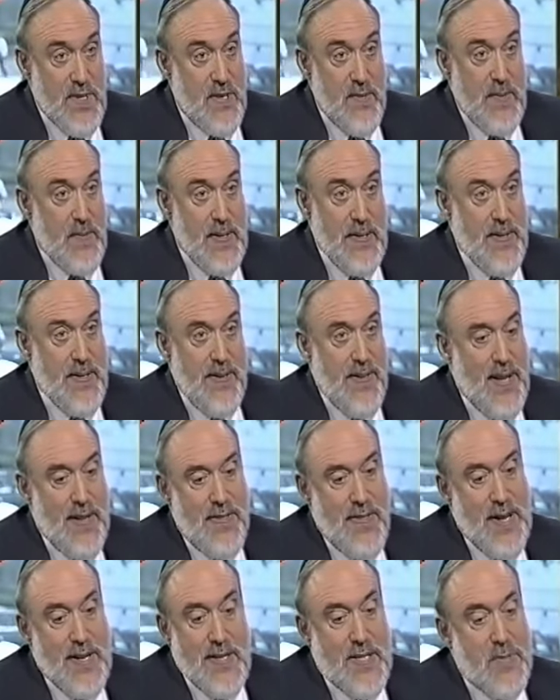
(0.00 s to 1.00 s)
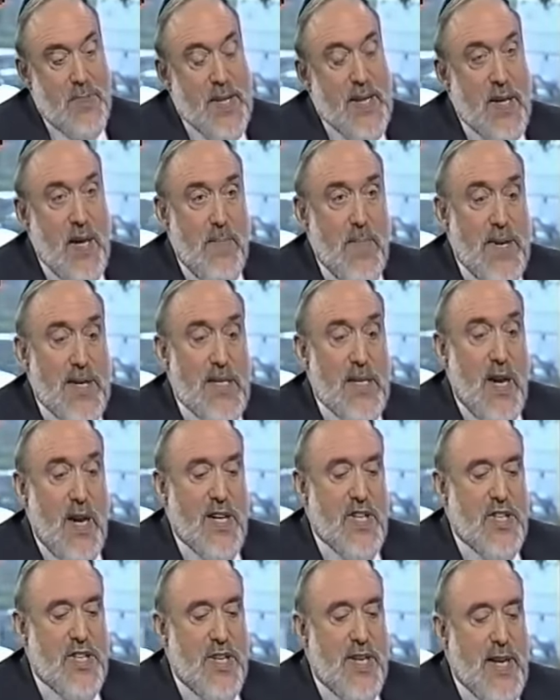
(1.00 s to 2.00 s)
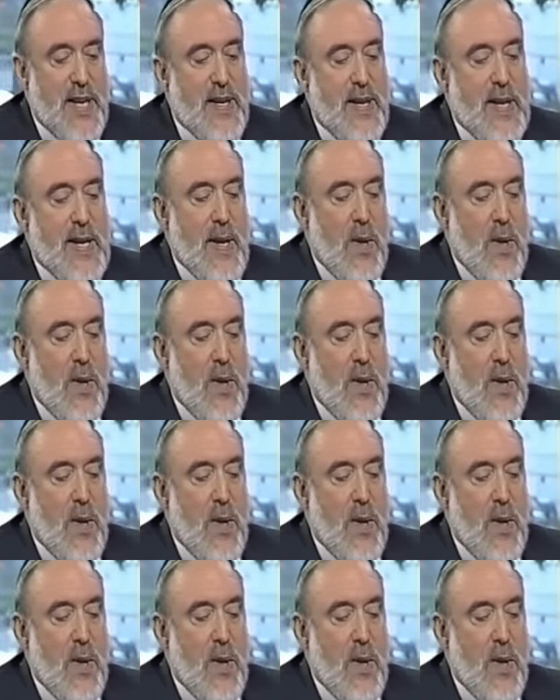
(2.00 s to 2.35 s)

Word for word: Uh, they, they think it's becoming Dodge City.